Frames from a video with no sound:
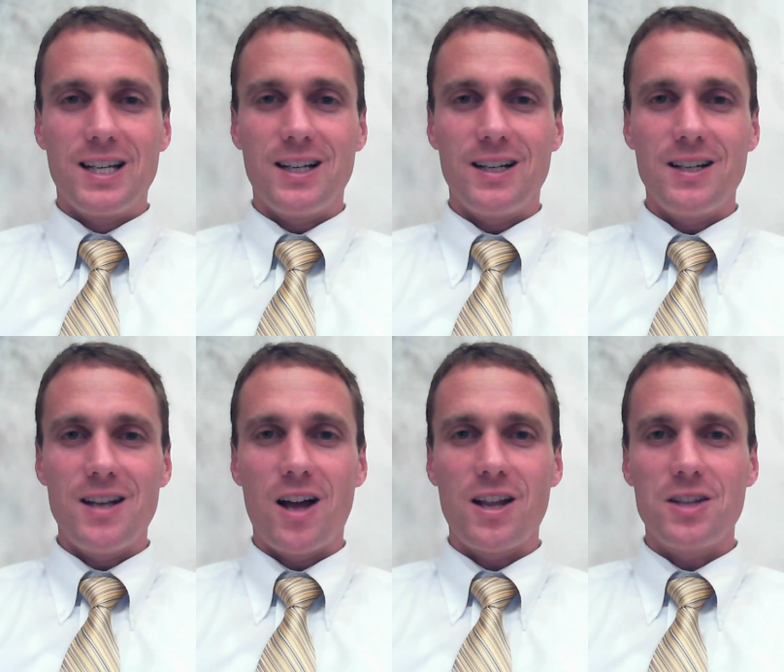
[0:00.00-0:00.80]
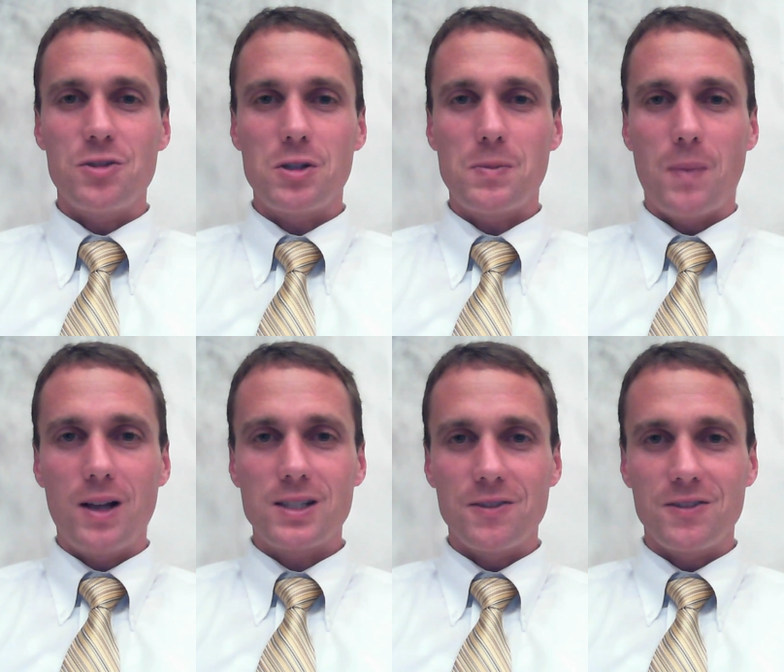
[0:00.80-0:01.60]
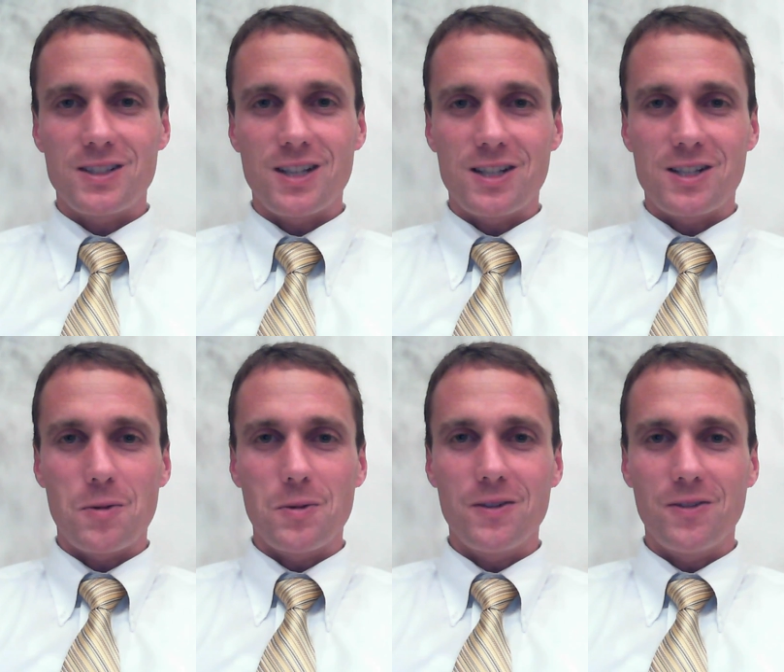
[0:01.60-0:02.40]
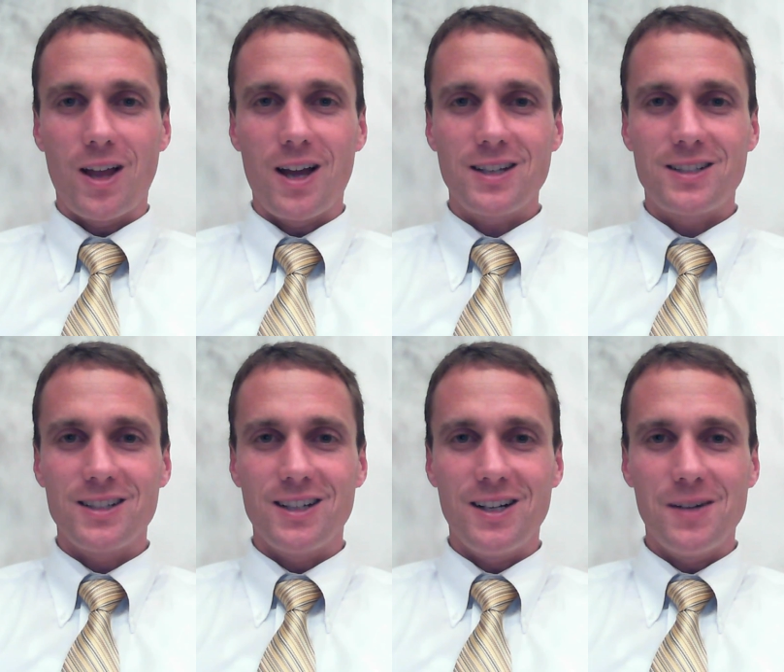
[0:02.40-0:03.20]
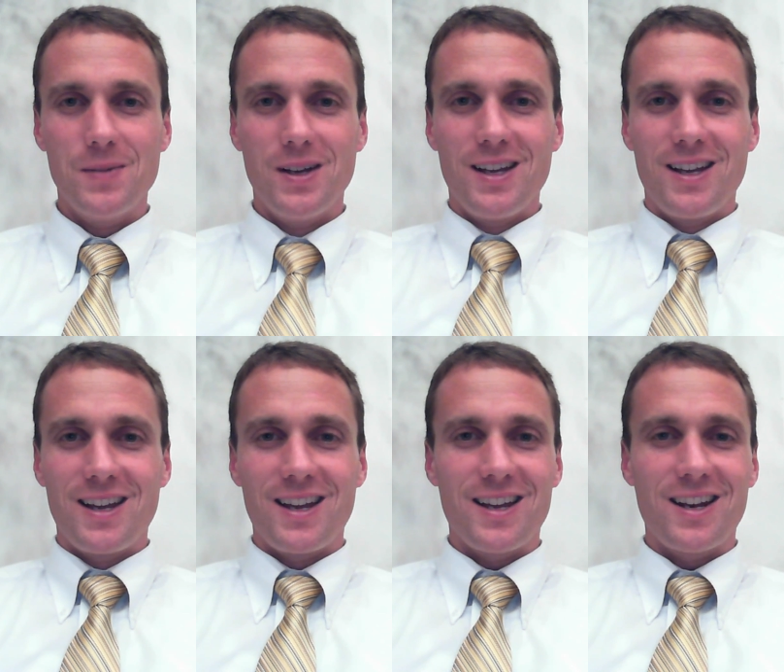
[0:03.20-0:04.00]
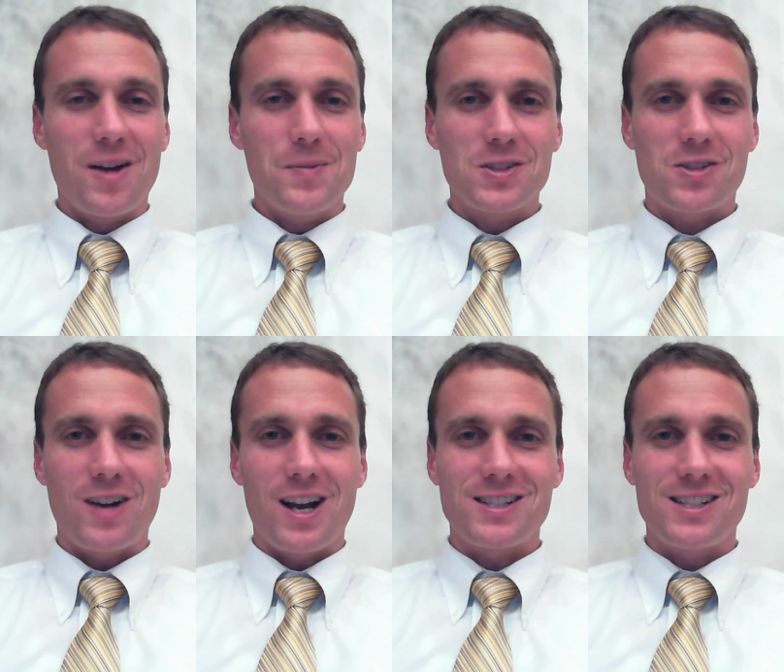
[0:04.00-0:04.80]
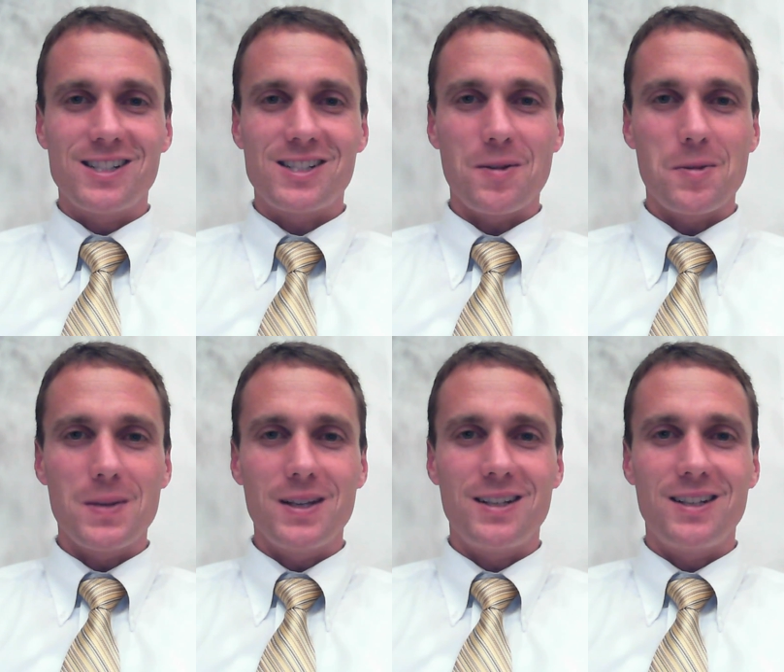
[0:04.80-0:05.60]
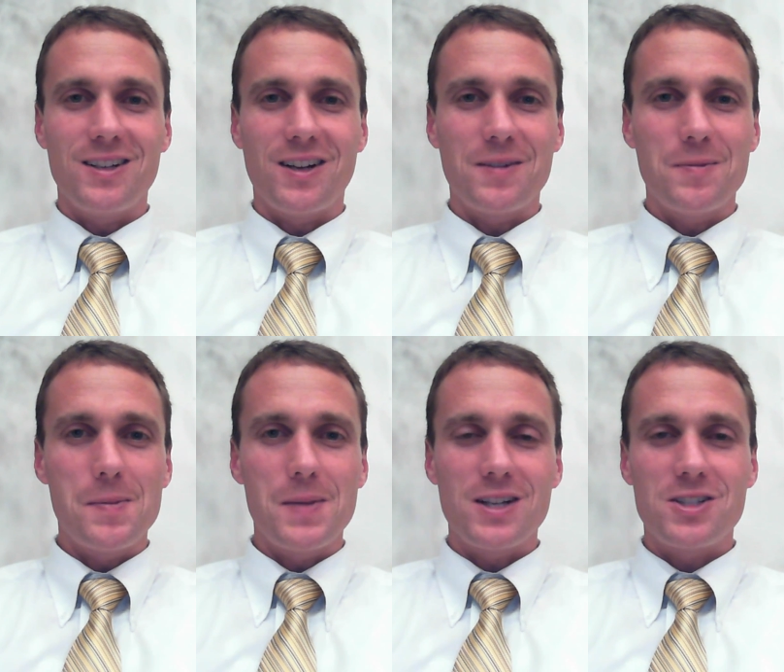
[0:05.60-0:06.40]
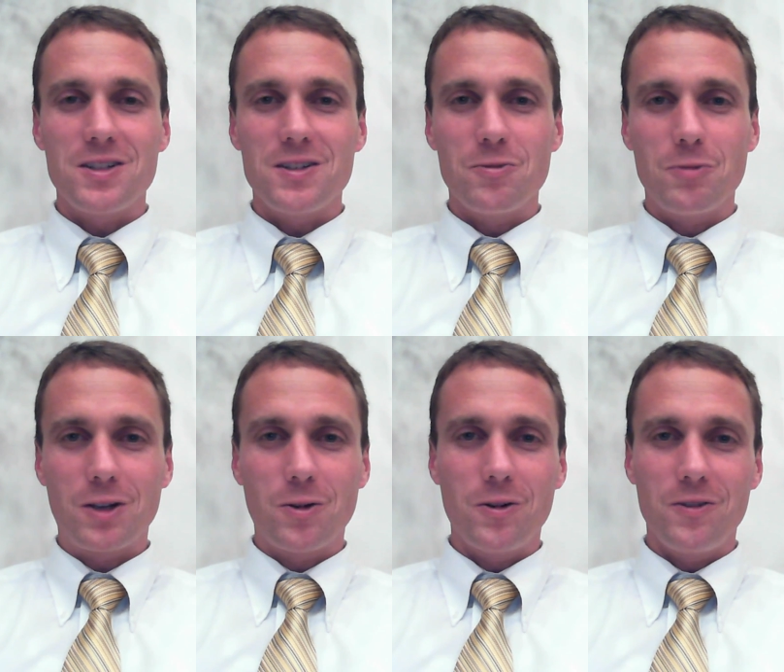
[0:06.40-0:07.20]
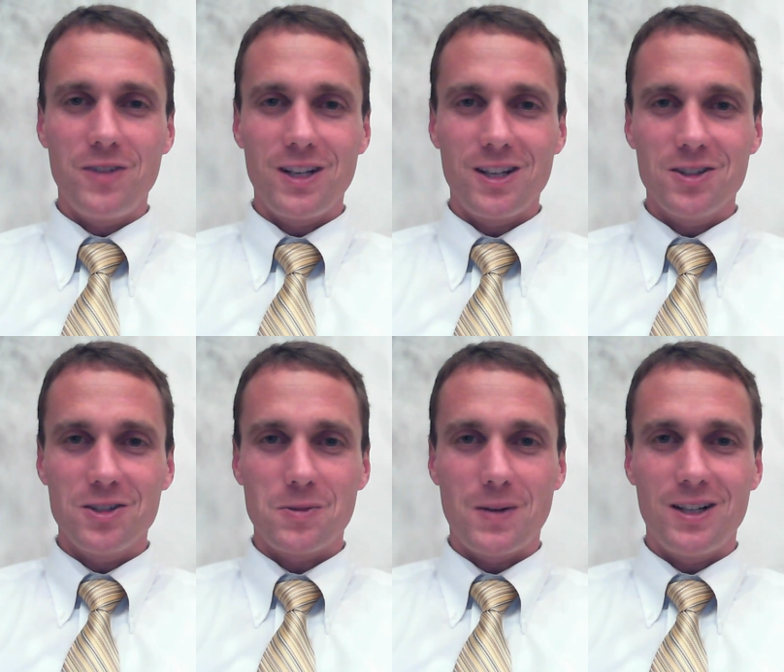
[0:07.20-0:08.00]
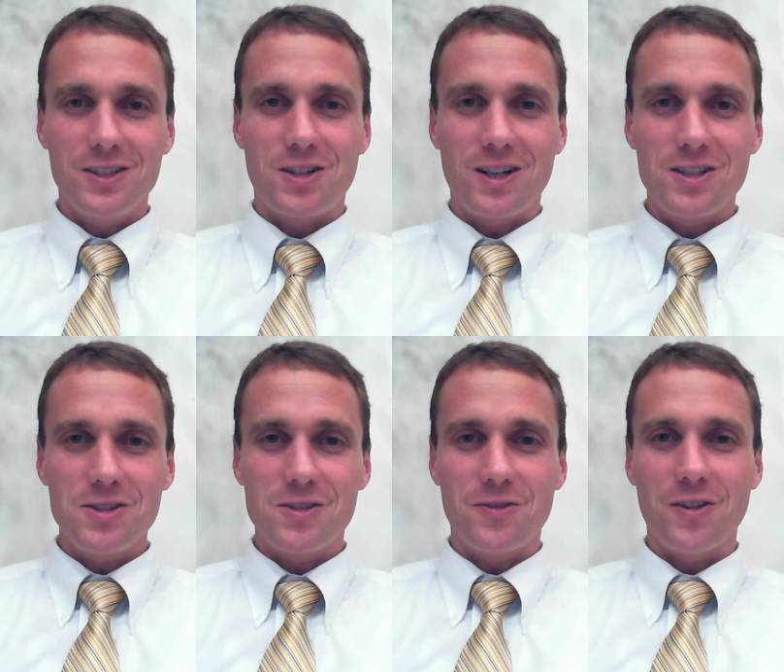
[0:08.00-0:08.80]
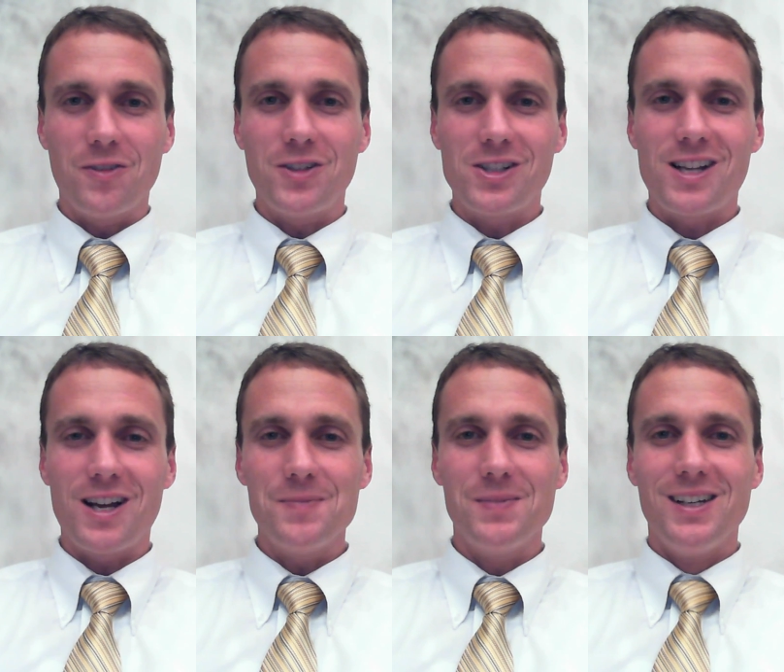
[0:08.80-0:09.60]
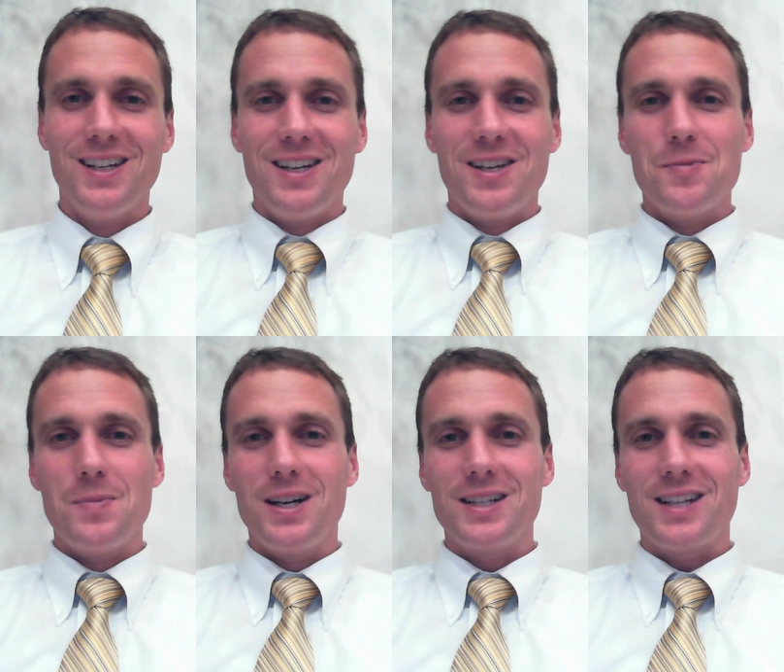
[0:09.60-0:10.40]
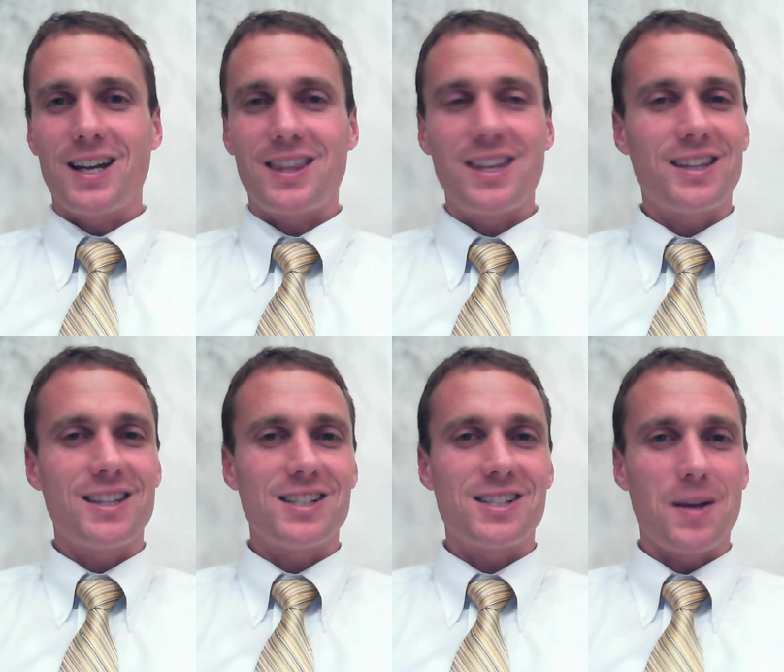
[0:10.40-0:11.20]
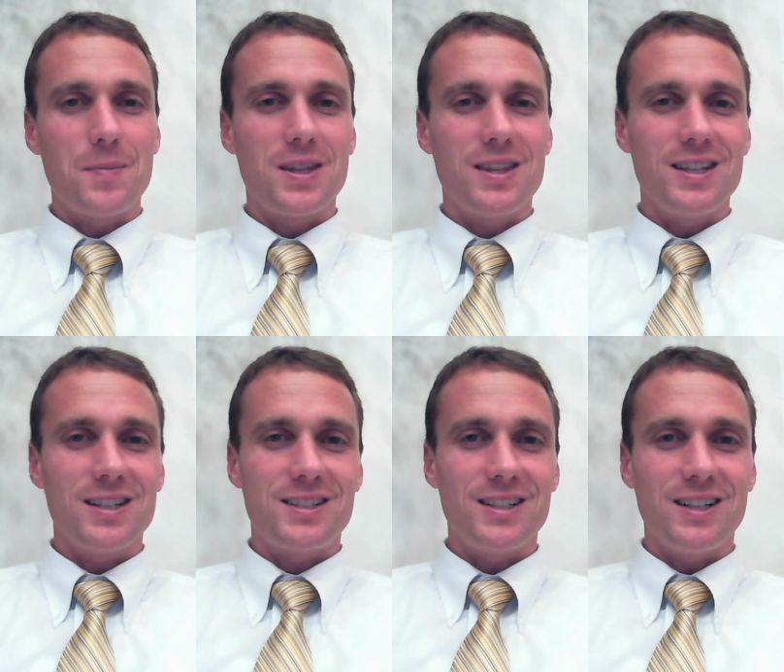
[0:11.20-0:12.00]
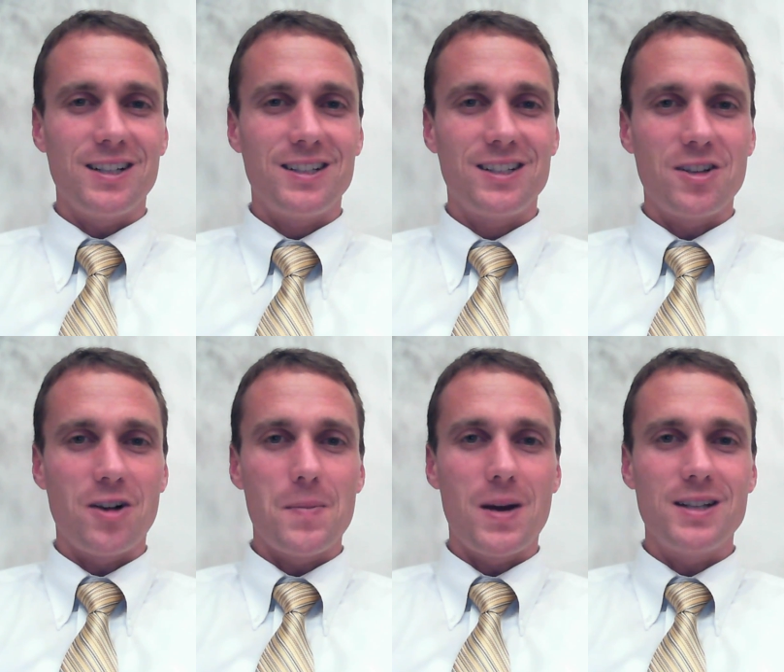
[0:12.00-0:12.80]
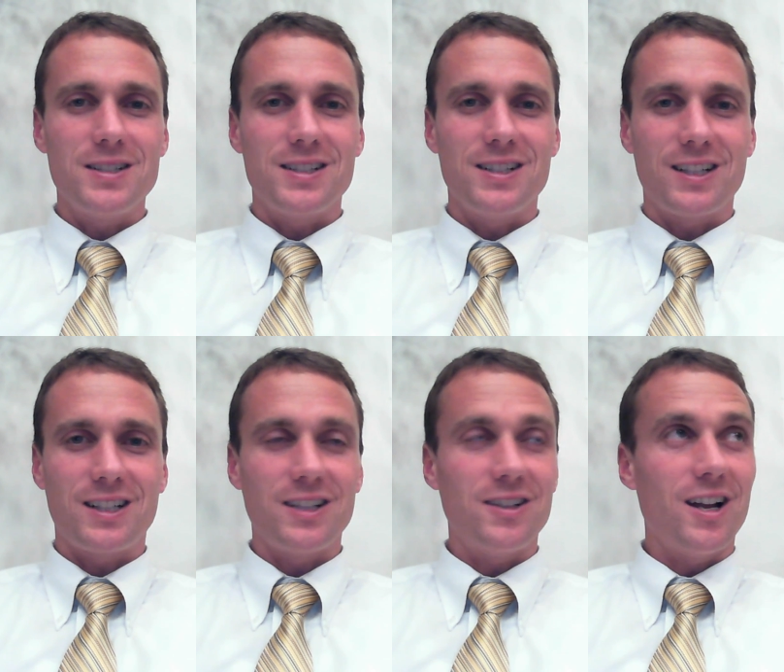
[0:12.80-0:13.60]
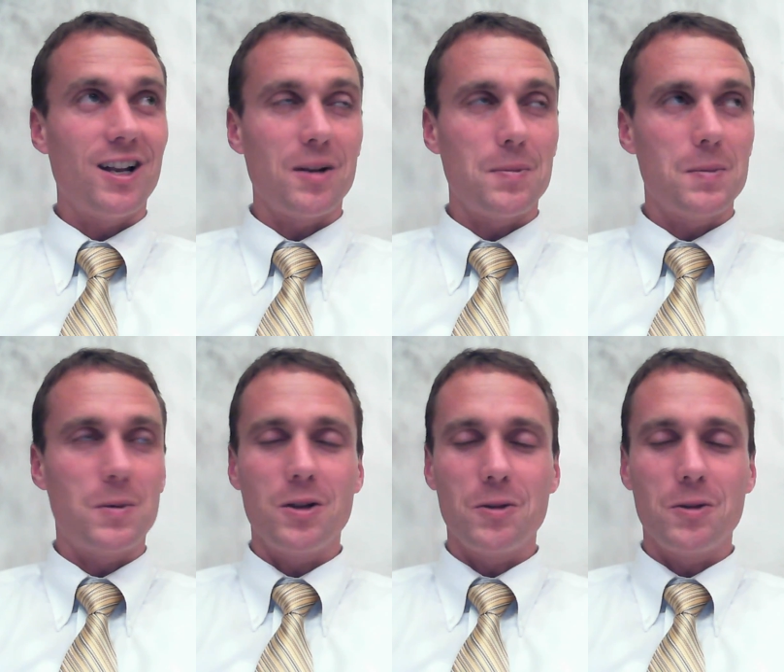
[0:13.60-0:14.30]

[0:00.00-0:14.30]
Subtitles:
not as responsive as I would have liked, and I almost crashed into something. But maybe I shouldn't record videos while trying to use it for the first time. But I think this is something that I might clear out a little bit more of the